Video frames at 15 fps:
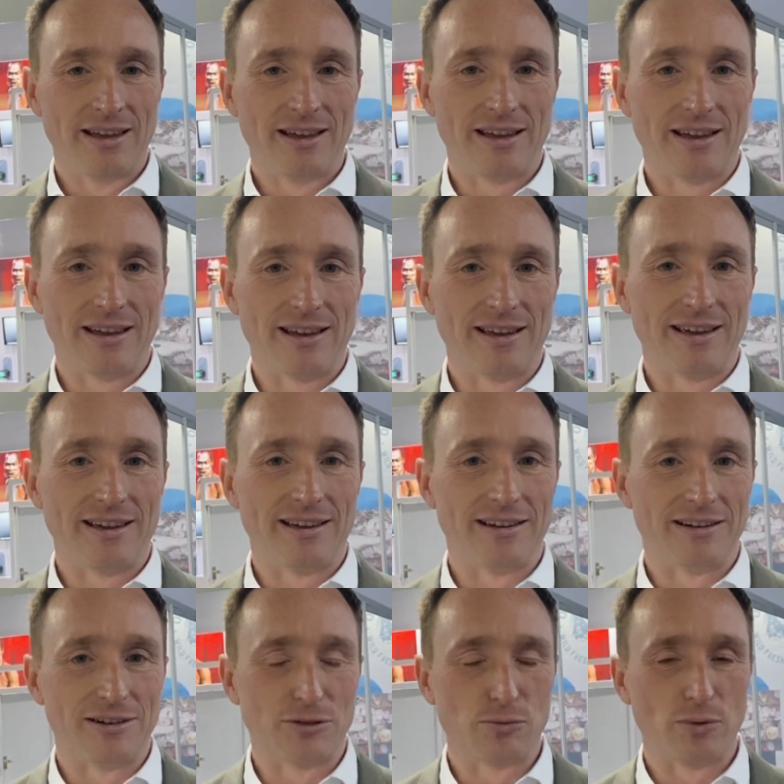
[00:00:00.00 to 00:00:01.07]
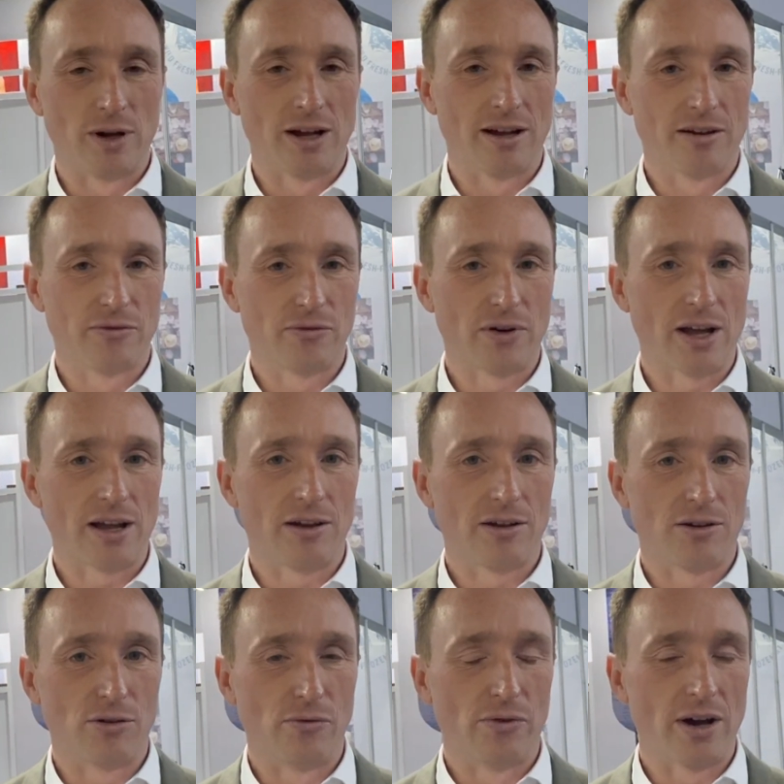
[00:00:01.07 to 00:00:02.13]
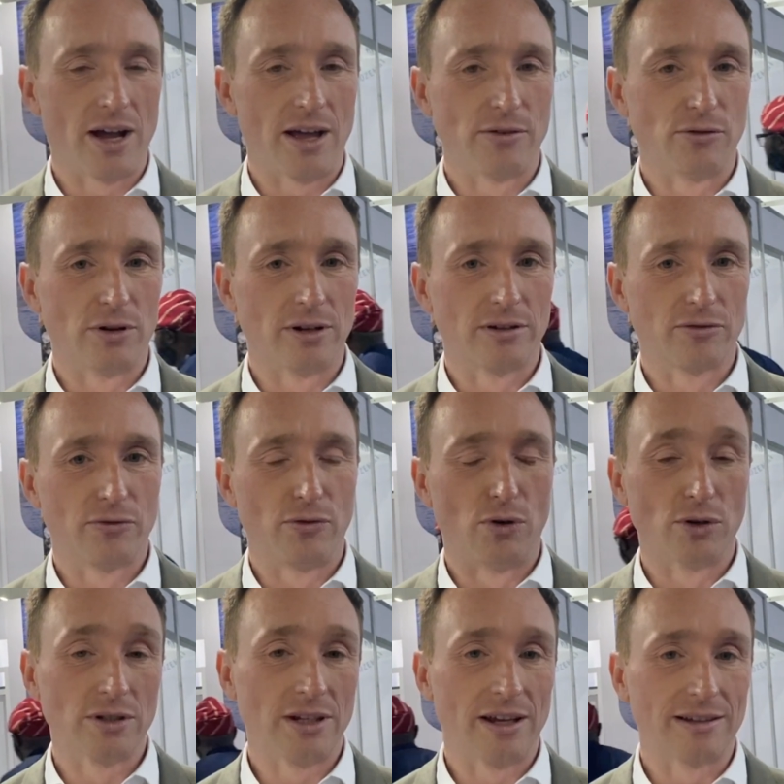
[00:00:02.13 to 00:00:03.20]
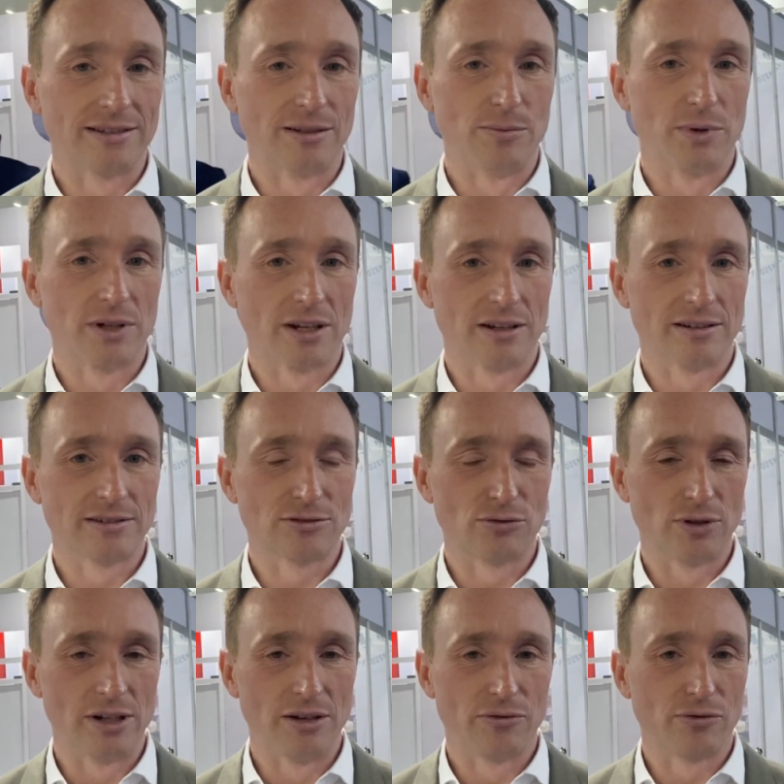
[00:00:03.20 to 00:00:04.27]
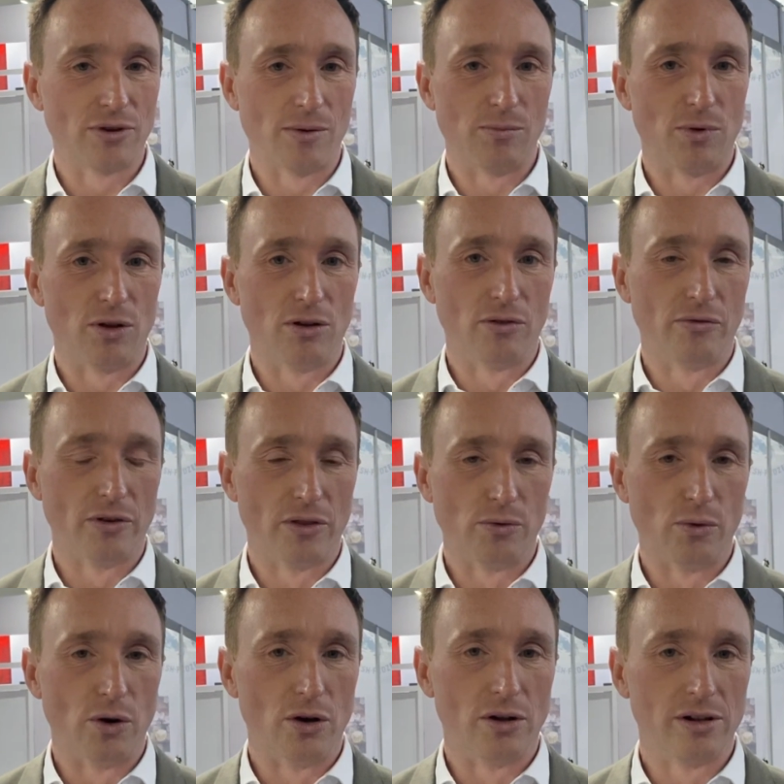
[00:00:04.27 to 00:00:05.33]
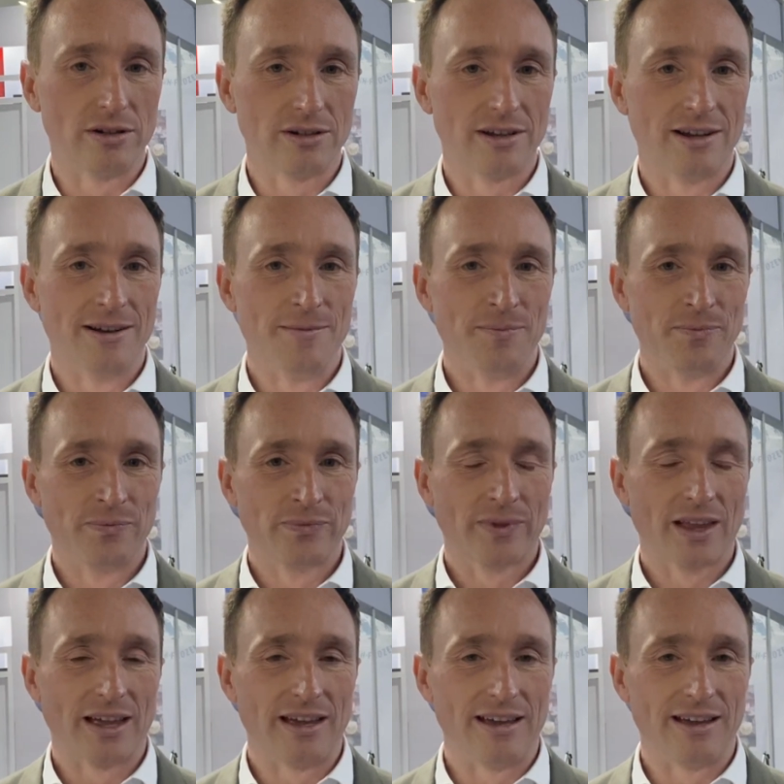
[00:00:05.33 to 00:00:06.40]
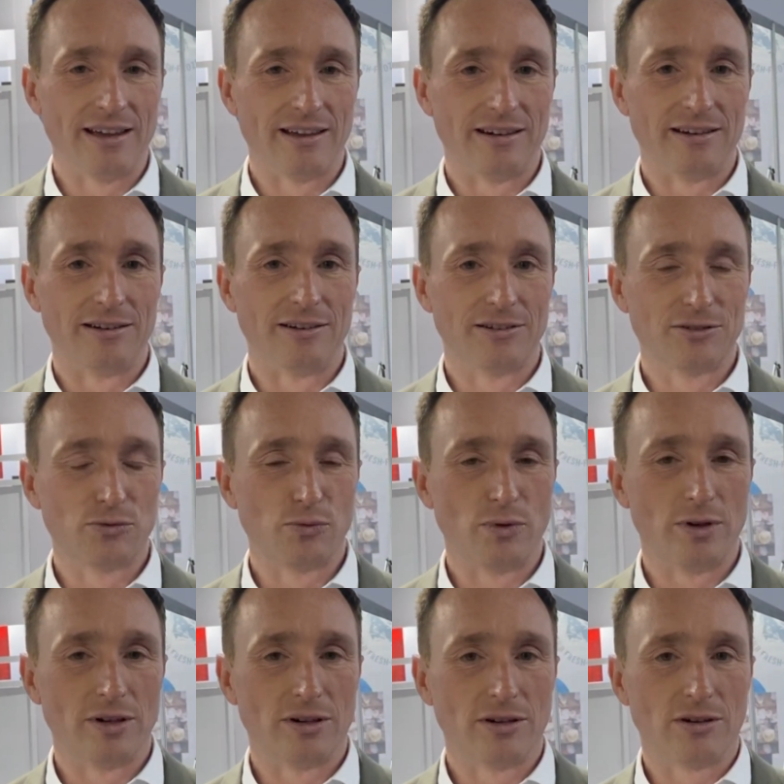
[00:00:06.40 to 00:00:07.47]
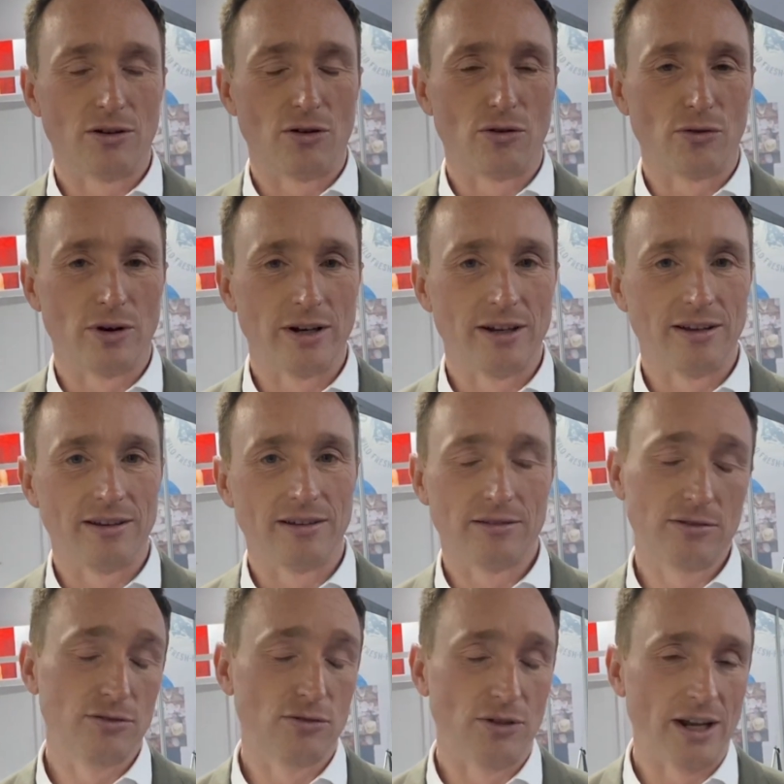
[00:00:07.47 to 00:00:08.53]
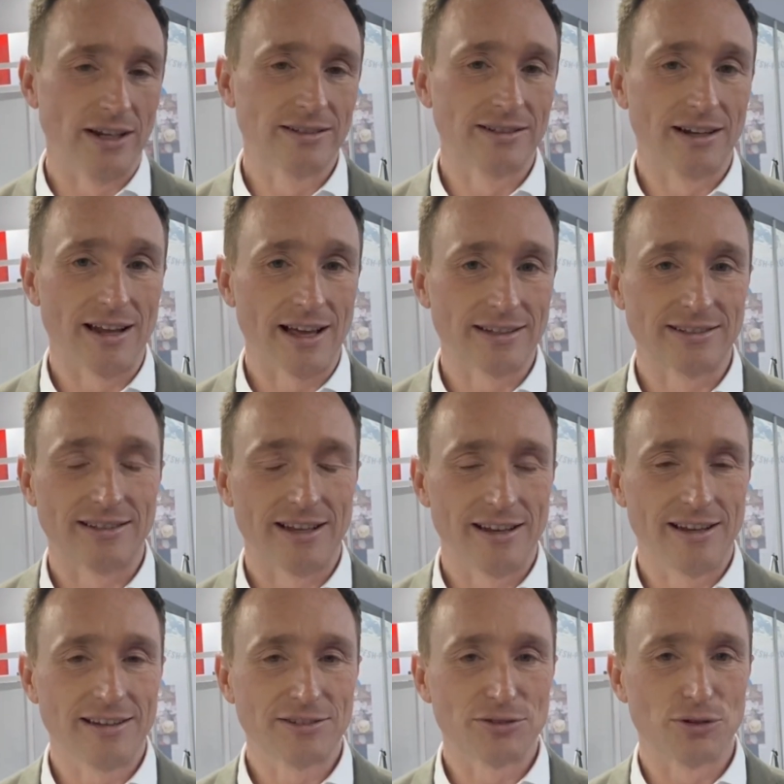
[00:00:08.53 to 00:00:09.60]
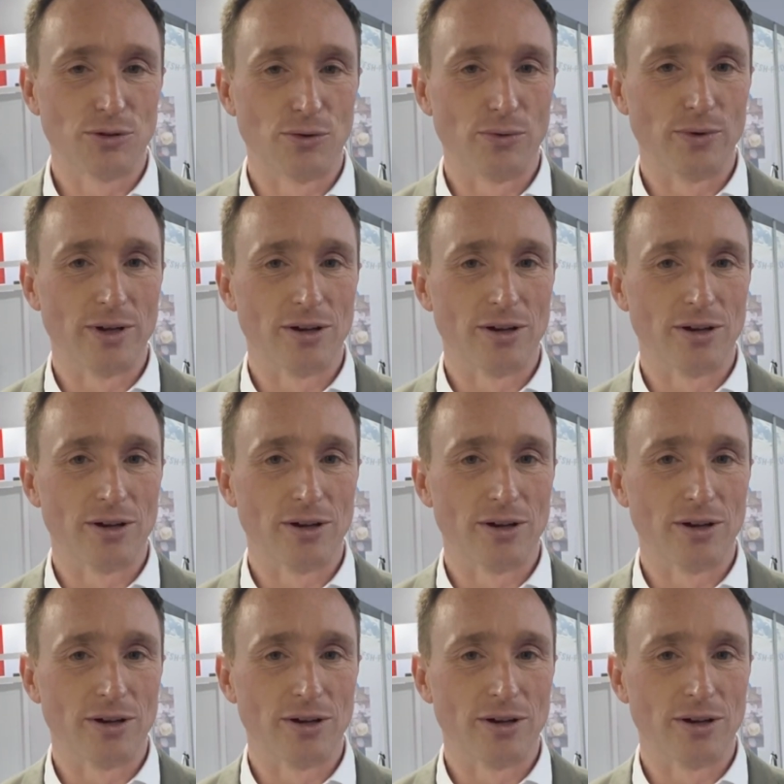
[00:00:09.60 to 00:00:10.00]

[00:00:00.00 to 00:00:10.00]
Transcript: And we have over 140 exhibitors really from all over the world. And we are already, today is the last day, so we are